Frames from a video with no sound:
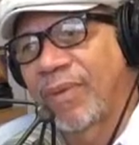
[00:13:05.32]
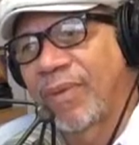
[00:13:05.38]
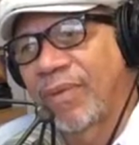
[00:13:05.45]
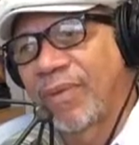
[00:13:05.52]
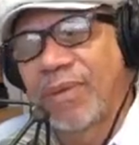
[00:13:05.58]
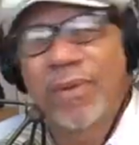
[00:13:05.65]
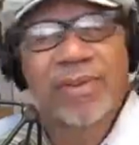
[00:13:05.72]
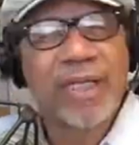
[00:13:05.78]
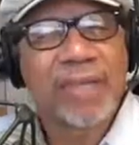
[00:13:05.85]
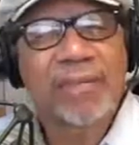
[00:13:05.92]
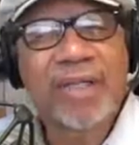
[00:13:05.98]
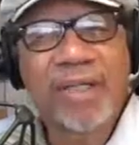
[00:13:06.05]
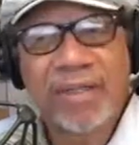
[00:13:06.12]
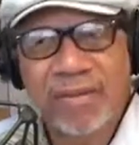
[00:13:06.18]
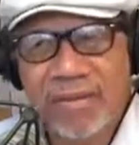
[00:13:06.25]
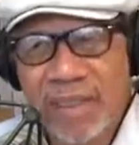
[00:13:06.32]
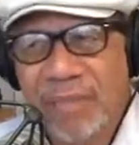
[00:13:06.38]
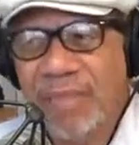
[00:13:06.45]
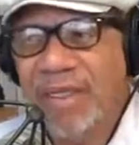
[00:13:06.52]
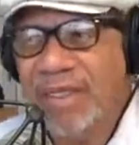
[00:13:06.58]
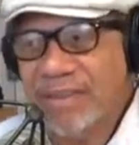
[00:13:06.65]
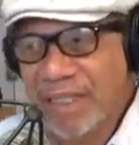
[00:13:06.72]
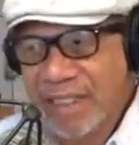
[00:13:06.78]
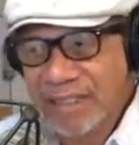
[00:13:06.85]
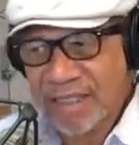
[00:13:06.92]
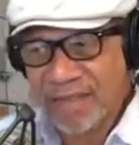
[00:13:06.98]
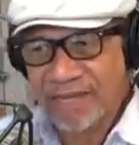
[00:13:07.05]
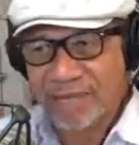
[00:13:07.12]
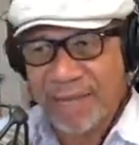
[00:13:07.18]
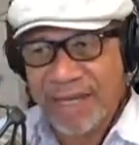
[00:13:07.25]
You know what that means? That means I
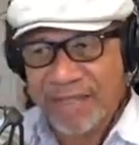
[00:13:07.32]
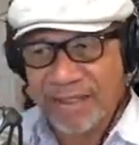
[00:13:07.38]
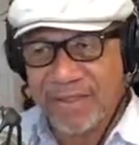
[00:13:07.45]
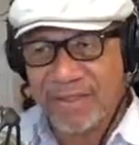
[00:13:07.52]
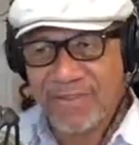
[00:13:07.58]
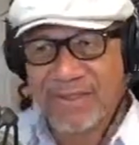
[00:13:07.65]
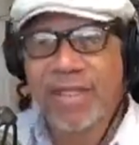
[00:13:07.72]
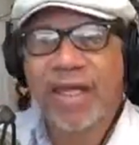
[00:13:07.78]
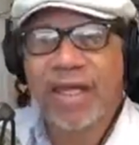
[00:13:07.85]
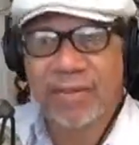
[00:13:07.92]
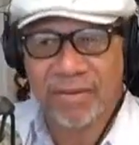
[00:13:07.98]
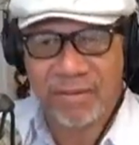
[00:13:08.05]
give my consent